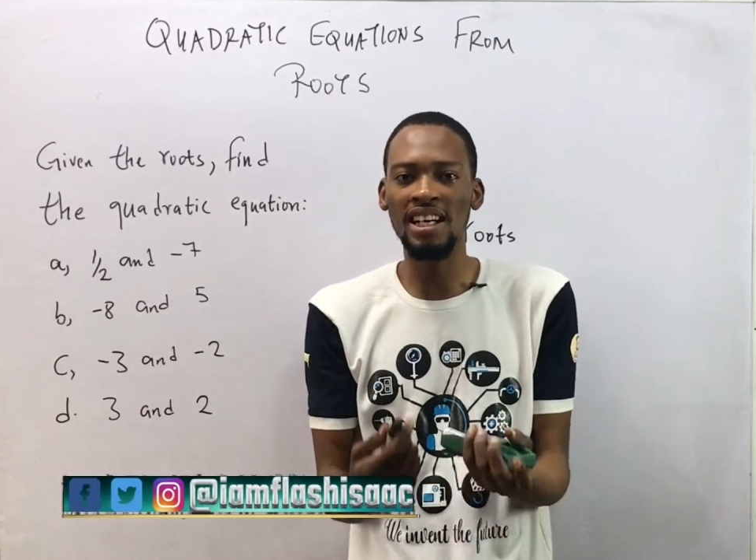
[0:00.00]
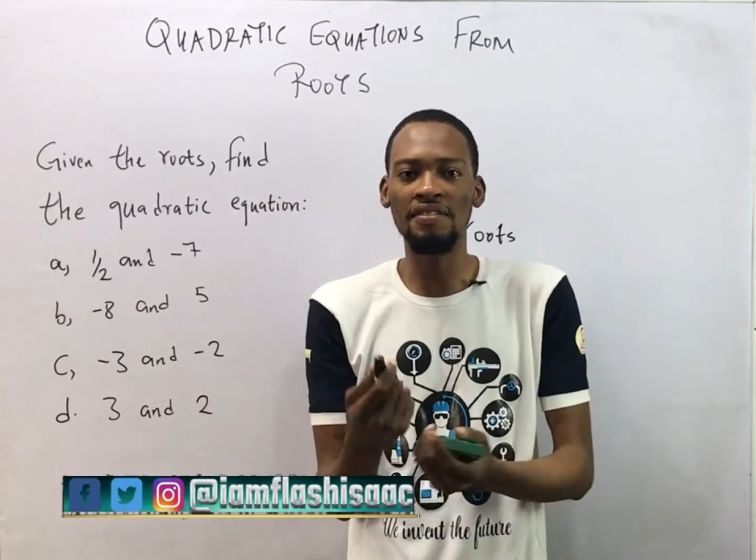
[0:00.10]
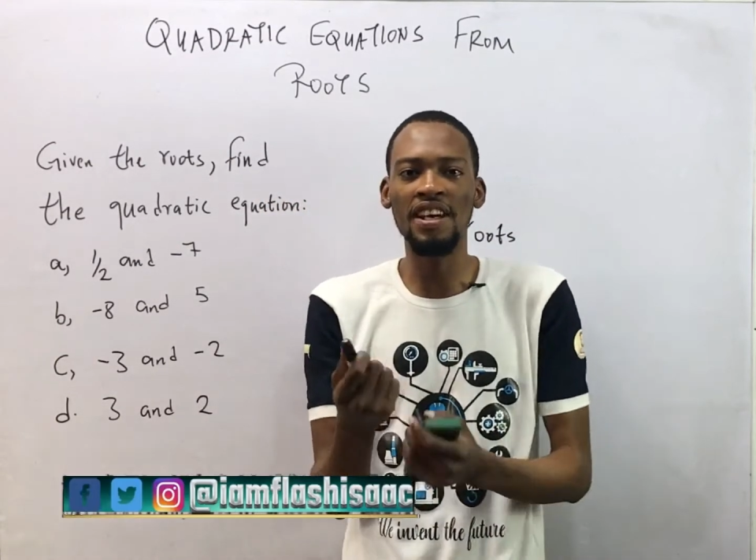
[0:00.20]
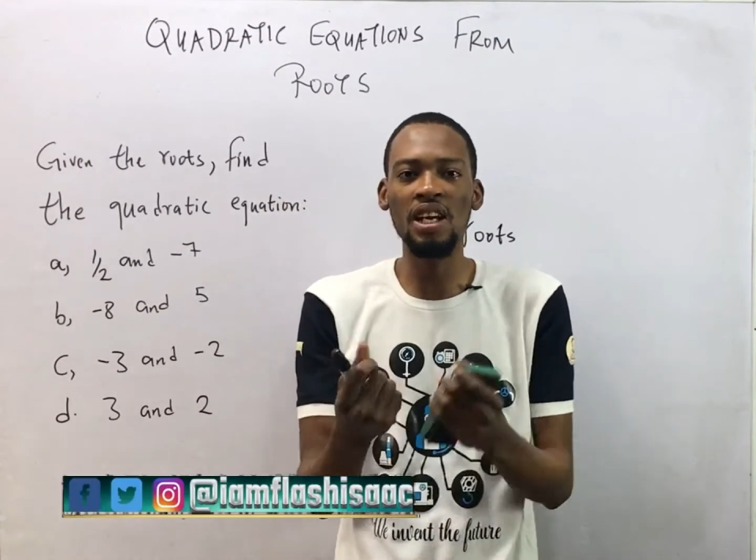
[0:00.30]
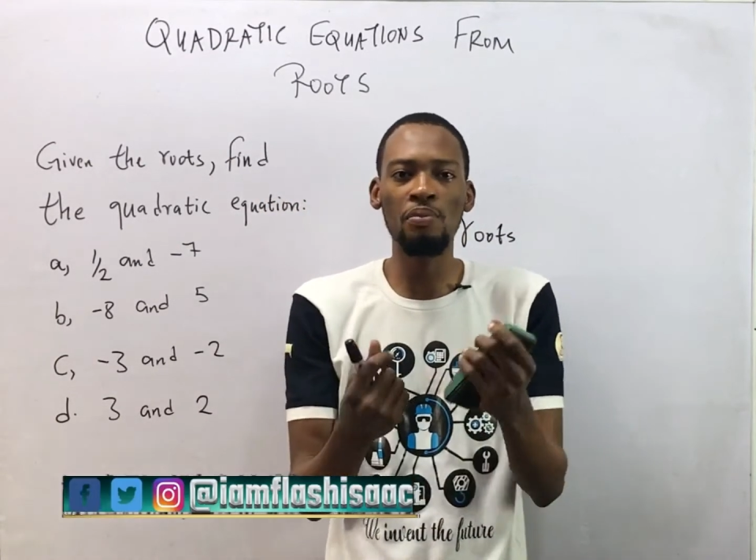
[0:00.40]

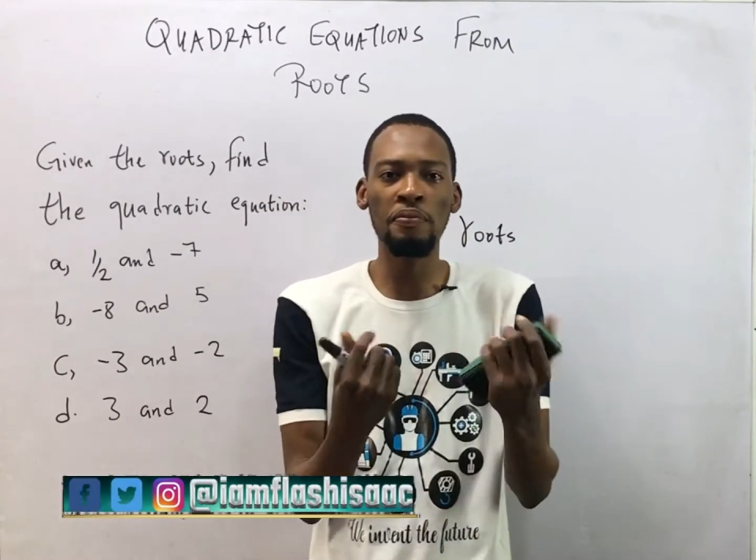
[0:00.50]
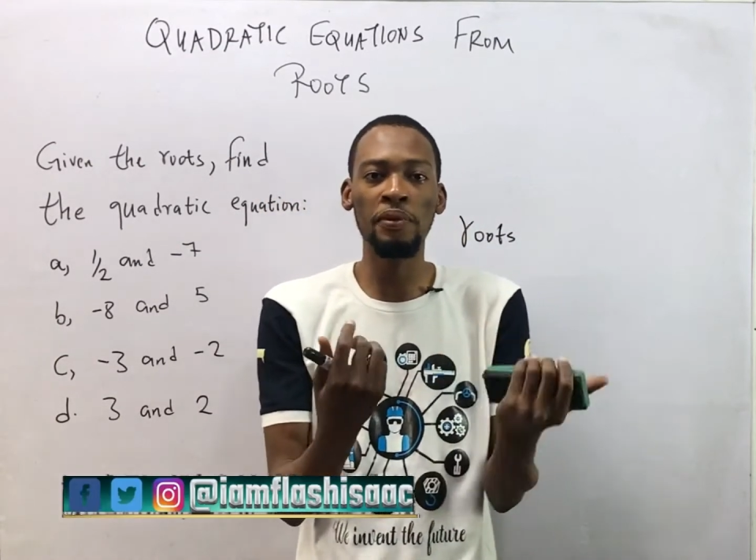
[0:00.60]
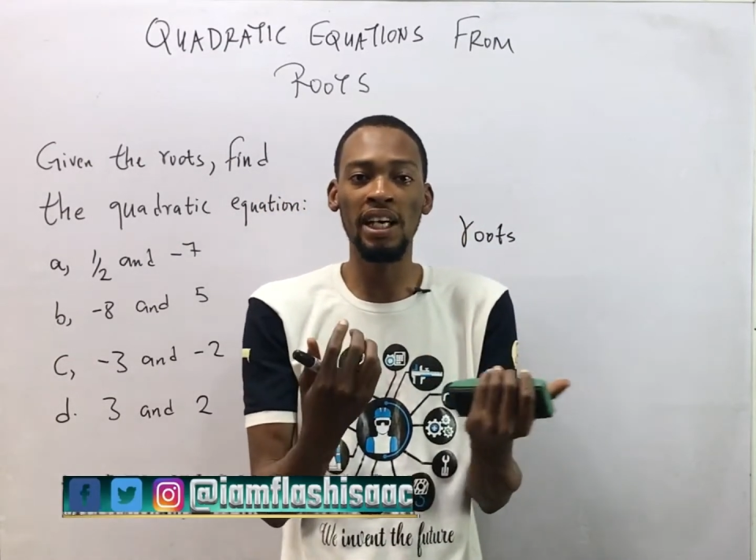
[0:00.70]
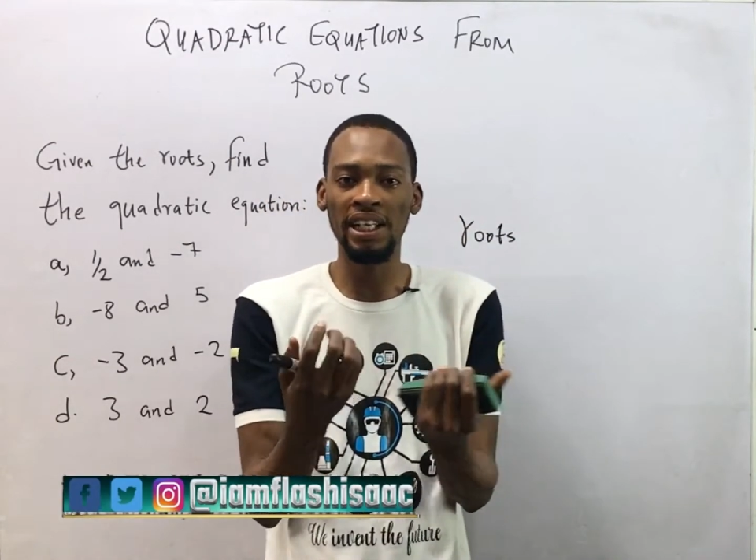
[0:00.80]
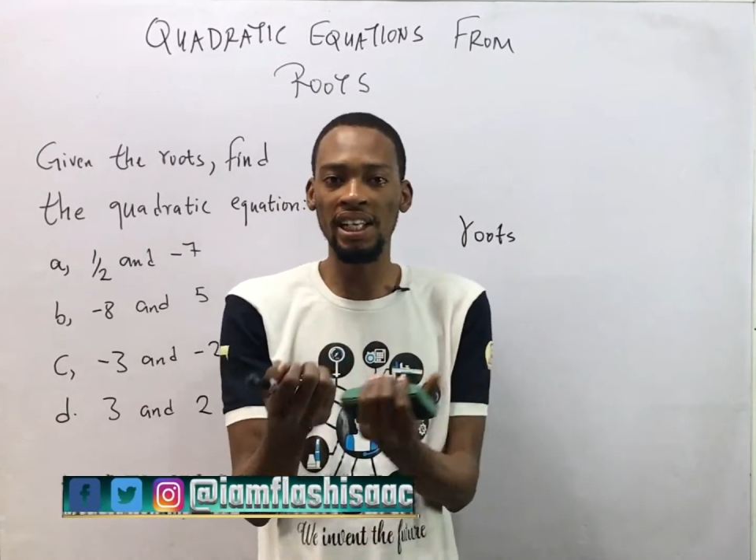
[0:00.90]
and very
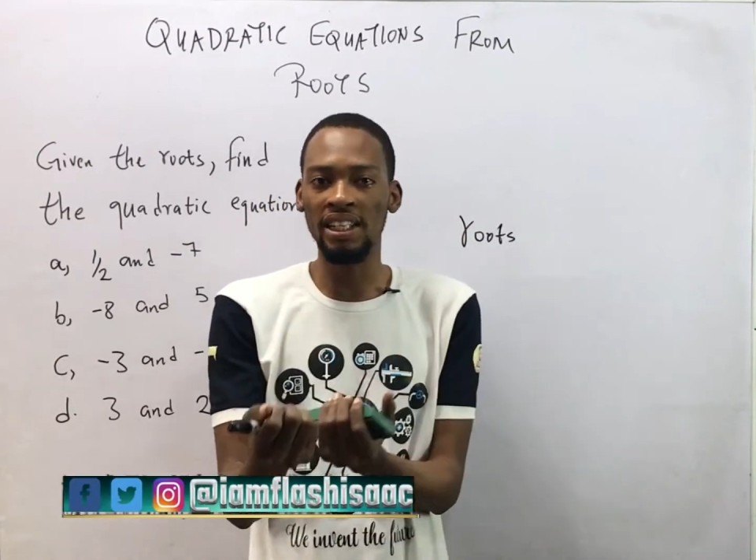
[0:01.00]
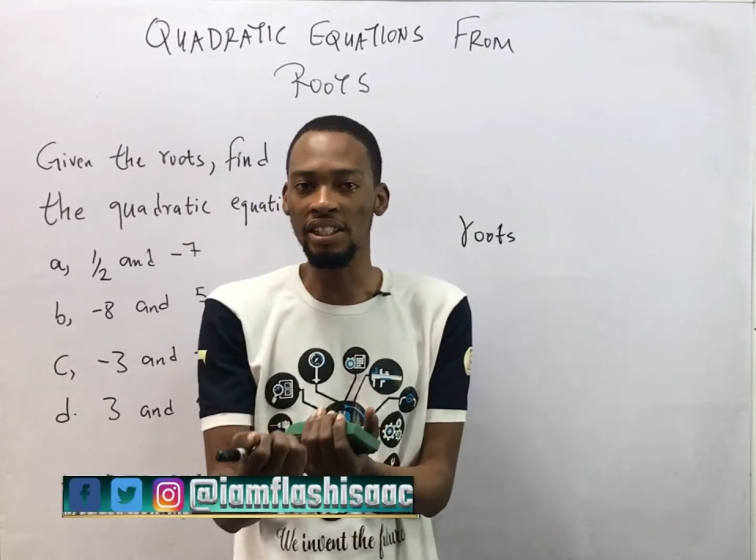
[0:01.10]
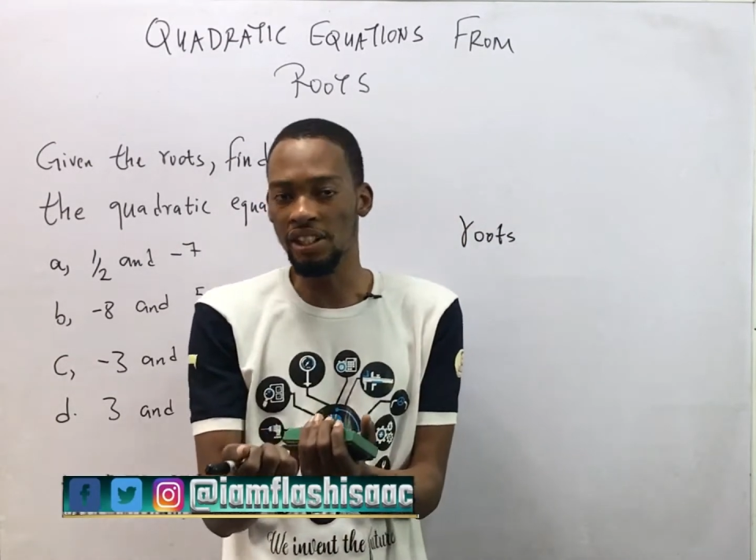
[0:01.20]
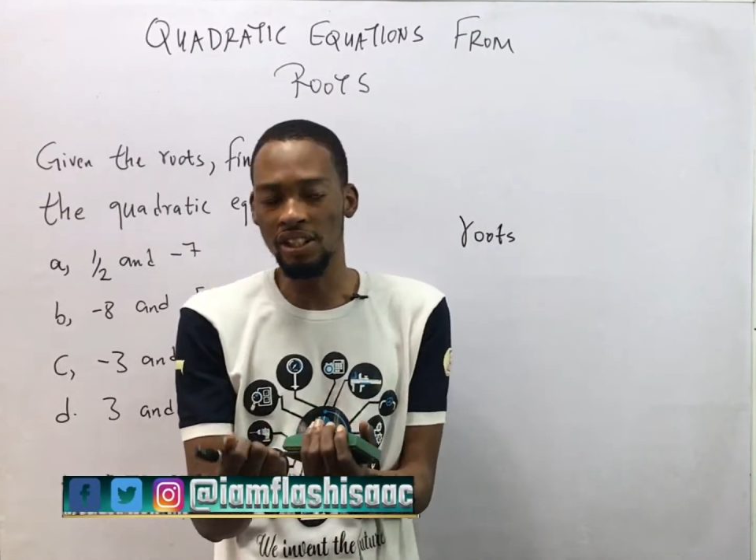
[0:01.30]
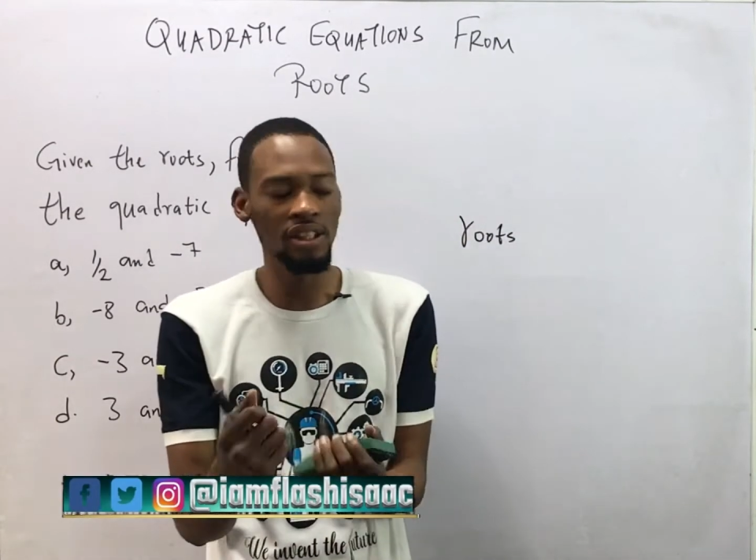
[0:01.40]
popular
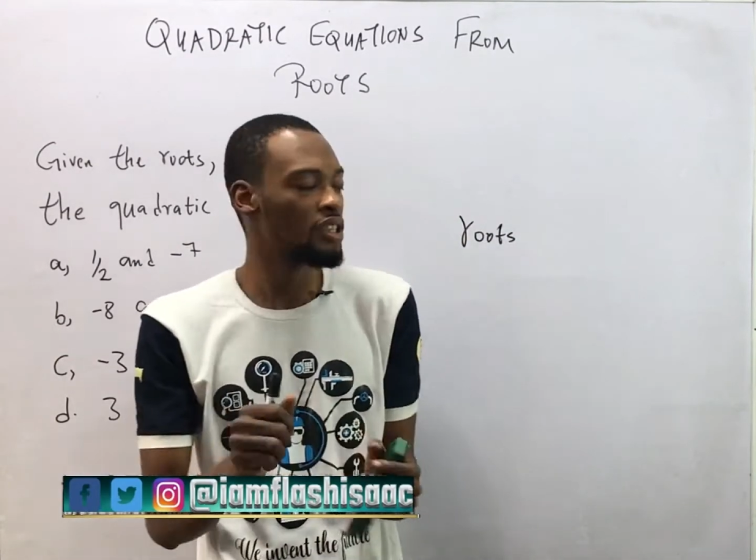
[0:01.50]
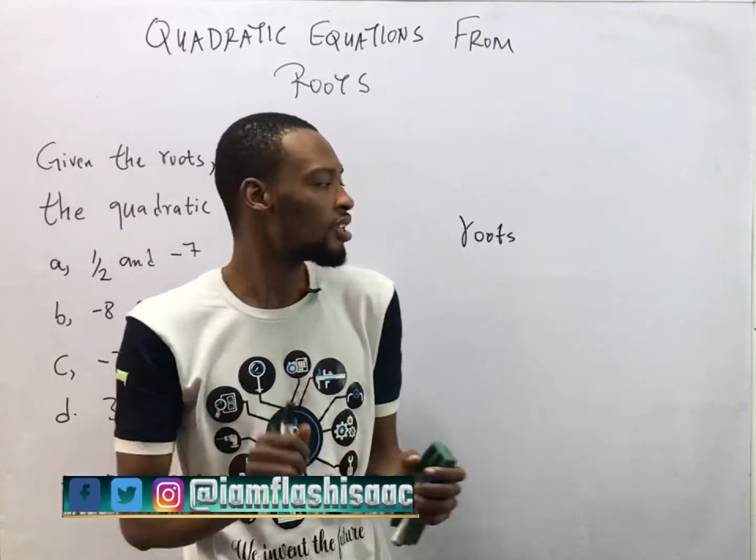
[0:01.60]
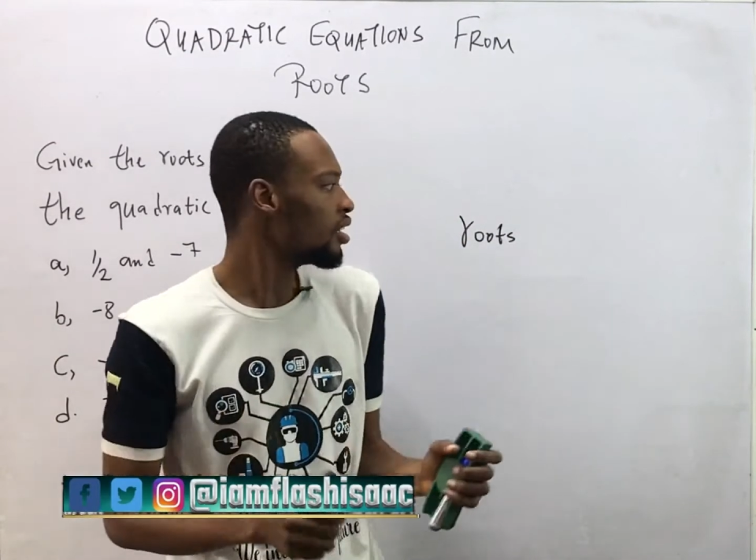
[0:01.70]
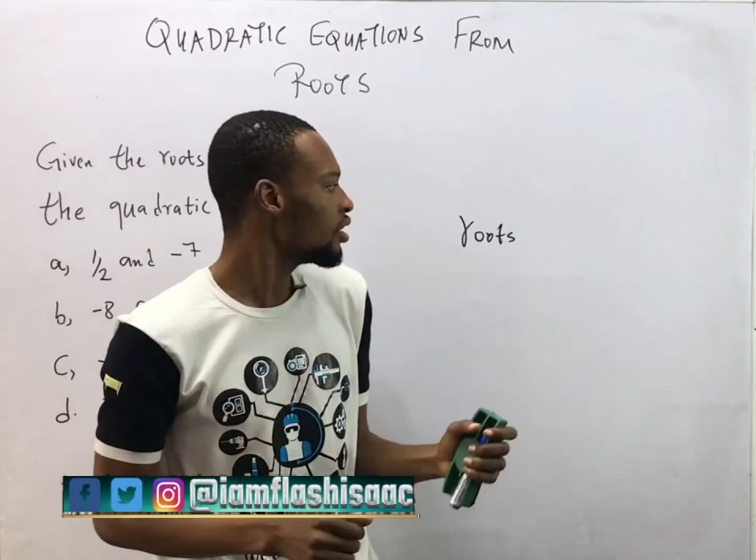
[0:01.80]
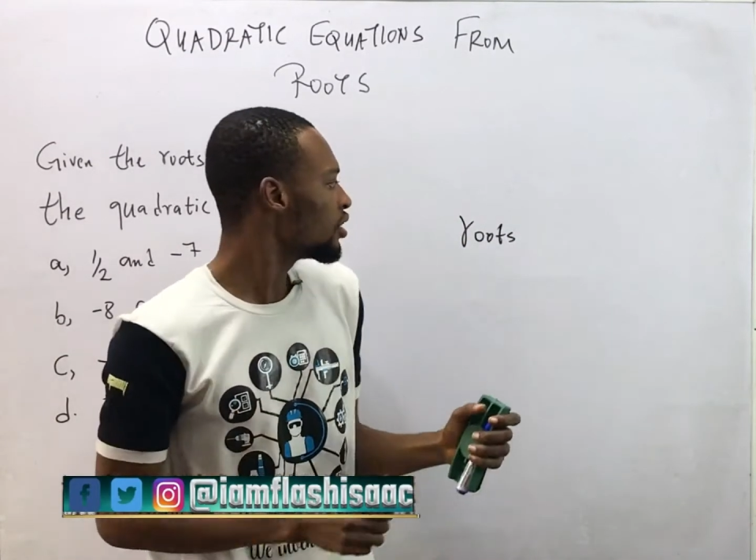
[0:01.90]
nowadays,
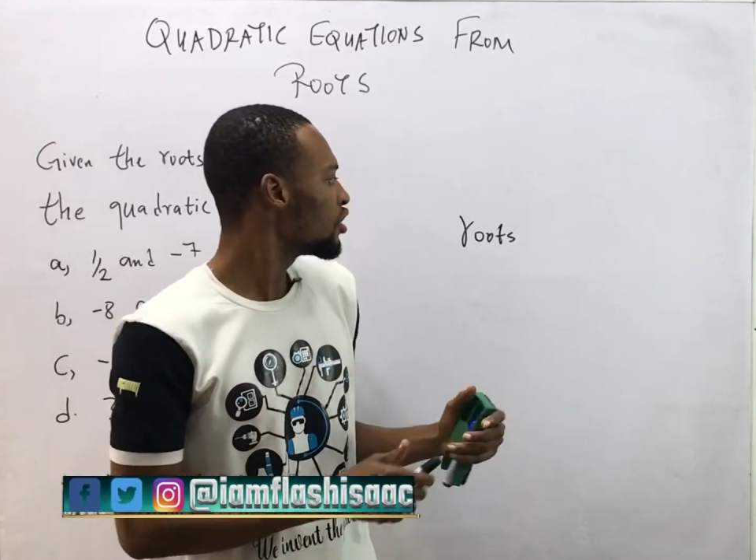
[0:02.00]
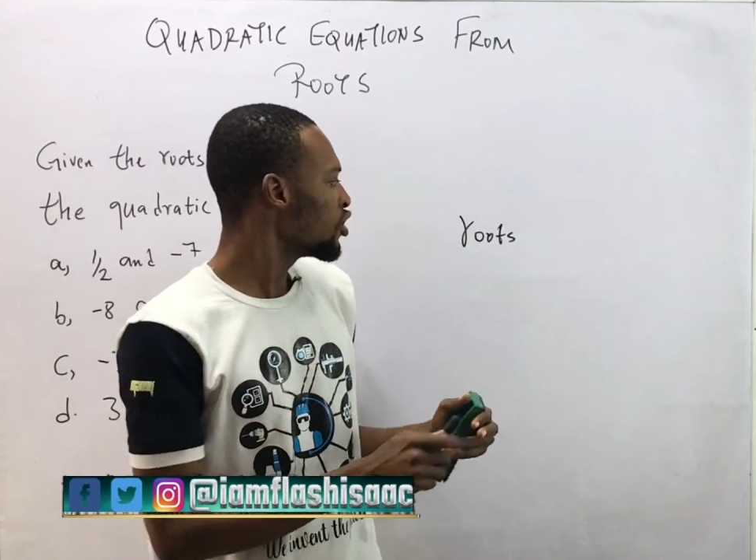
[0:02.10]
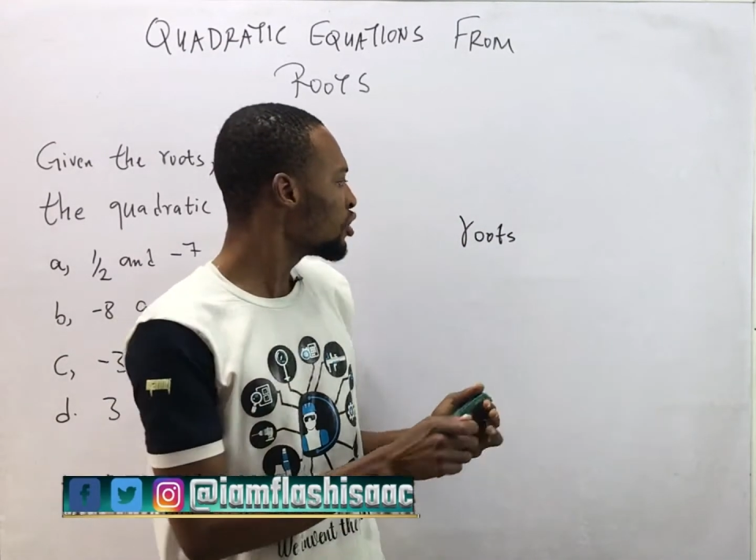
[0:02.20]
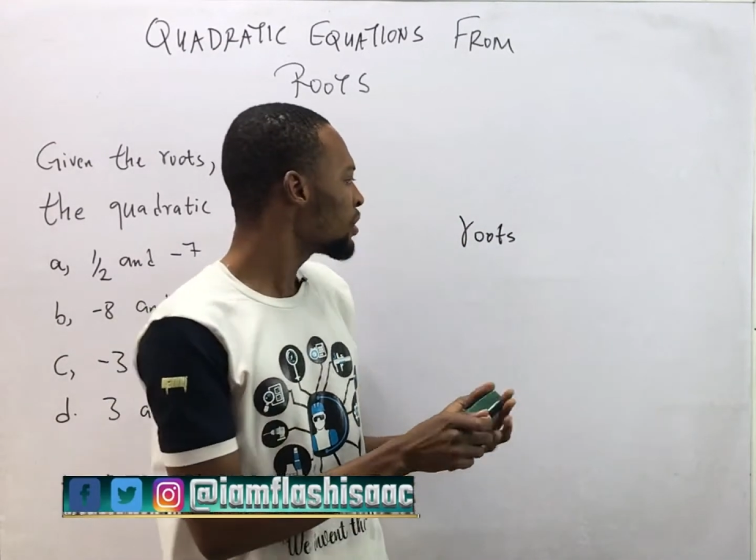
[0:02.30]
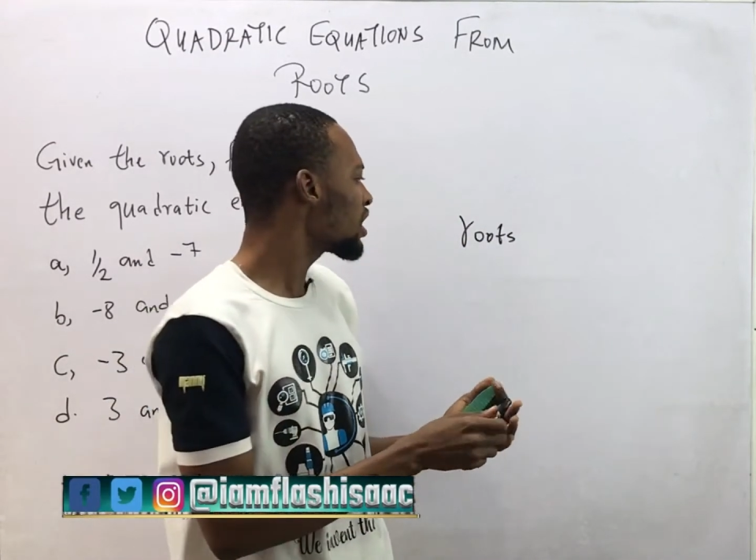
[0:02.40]

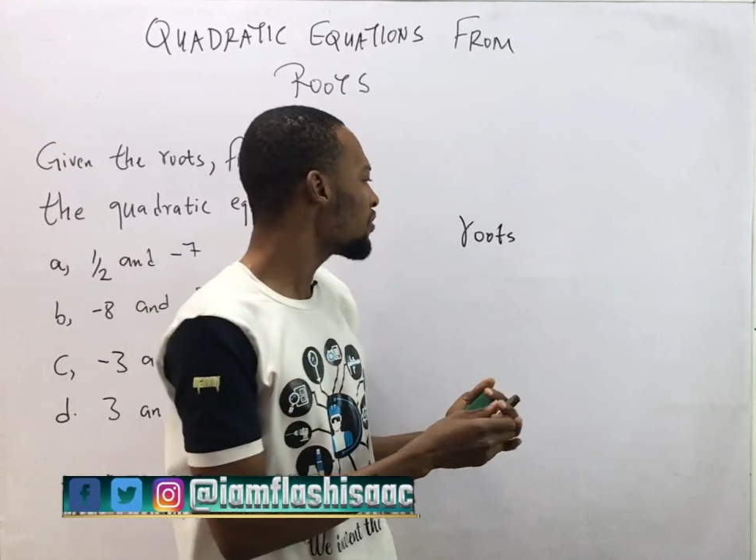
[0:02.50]
you'll be